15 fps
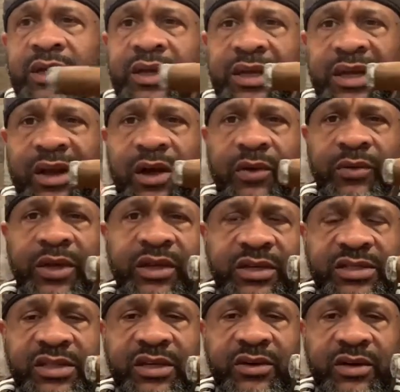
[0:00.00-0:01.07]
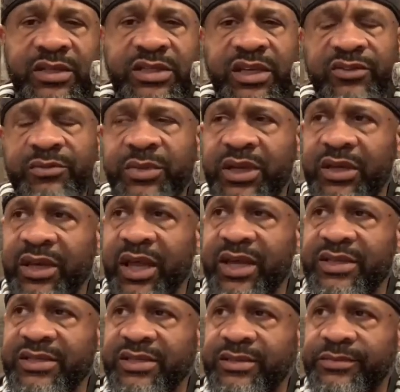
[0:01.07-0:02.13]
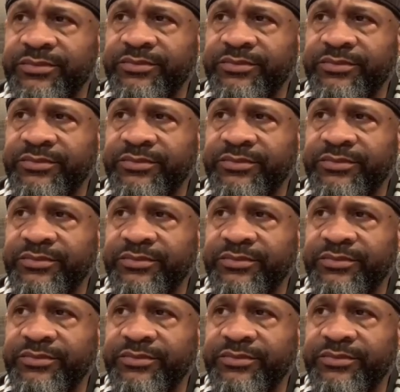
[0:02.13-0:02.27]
And already the cigar is giving me a nice